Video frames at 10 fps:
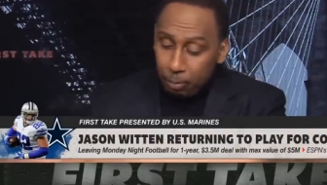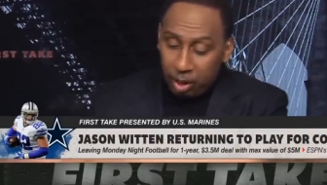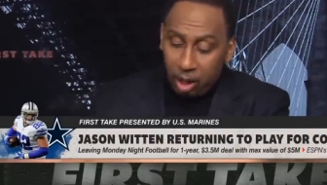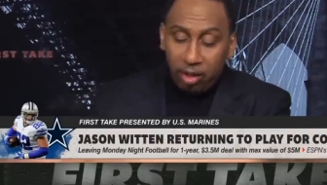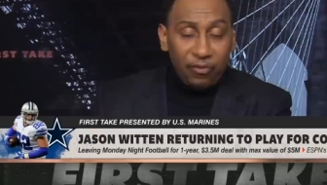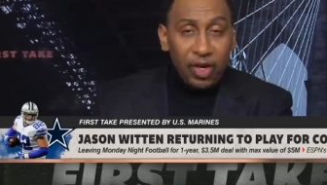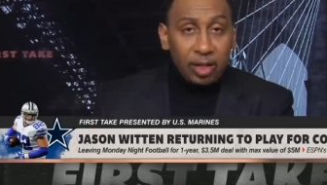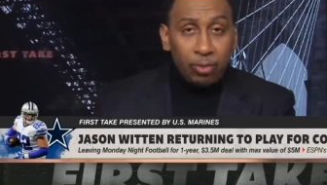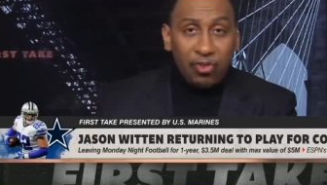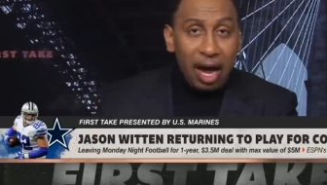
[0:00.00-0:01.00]
But he only
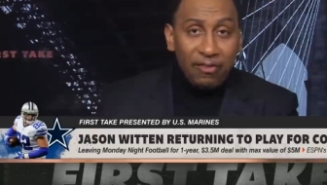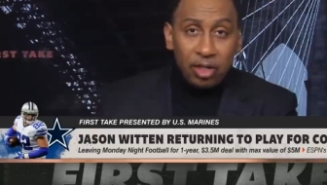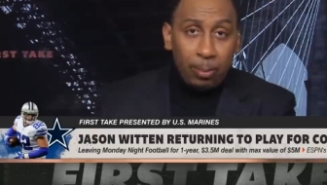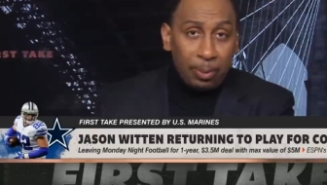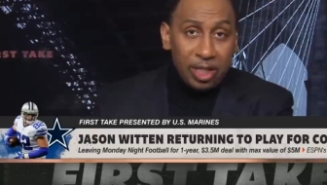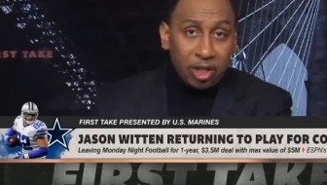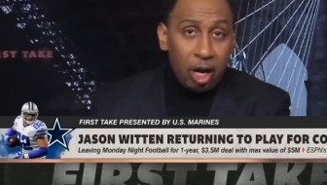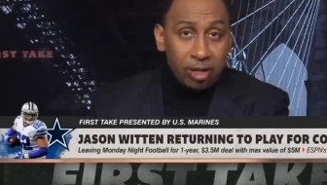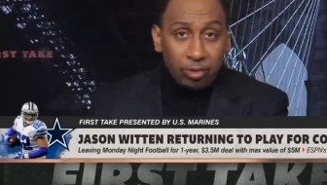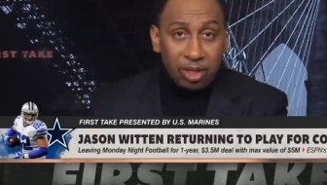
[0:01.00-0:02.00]
finished with 500 plus
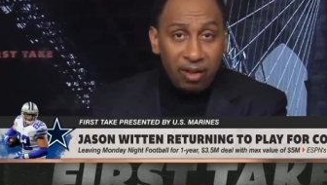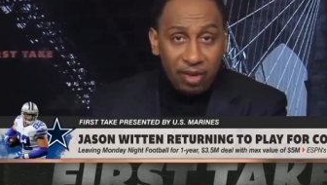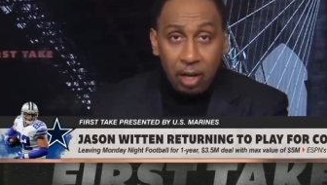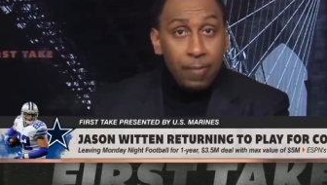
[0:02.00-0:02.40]
yards receiving